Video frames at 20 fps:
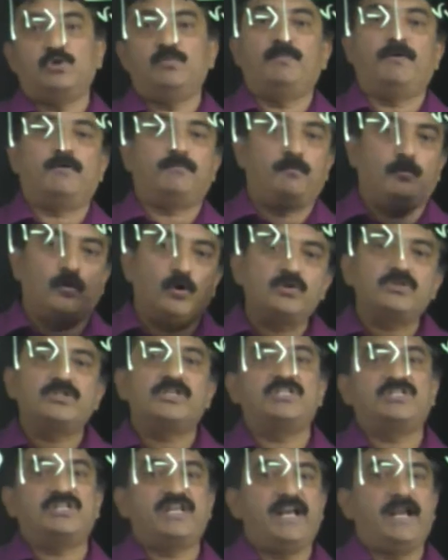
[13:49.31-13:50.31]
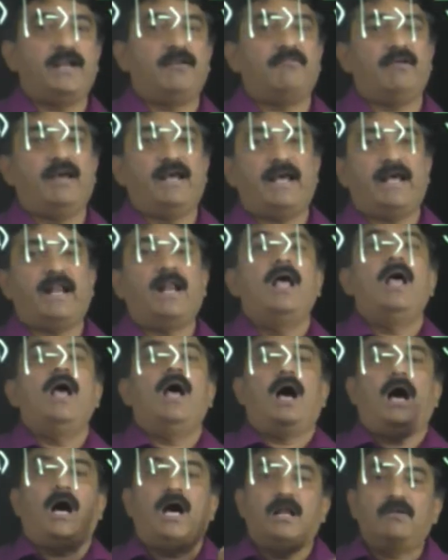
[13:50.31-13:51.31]
superposed state where
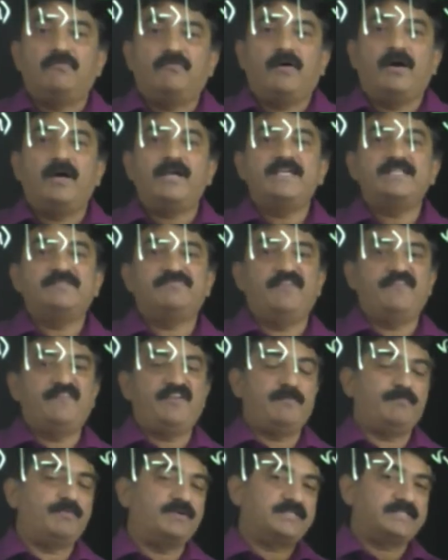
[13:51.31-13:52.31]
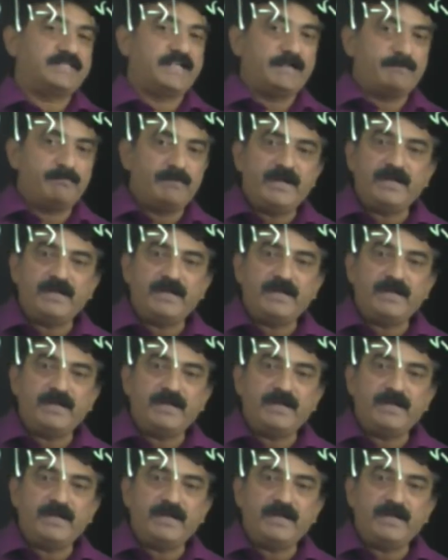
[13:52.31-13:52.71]
alpha is 50%,